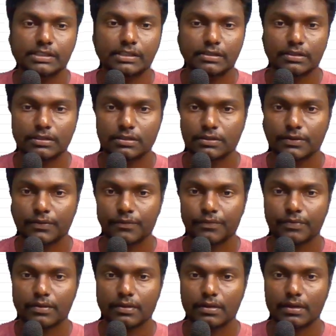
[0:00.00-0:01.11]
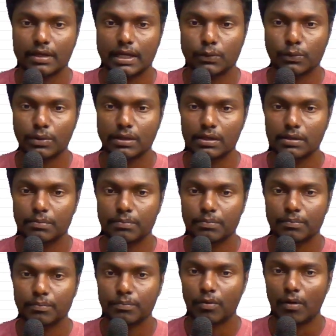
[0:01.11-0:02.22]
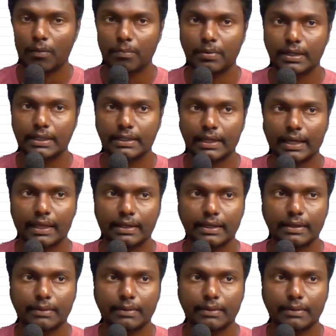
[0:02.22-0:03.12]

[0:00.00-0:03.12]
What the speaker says: here it will populate any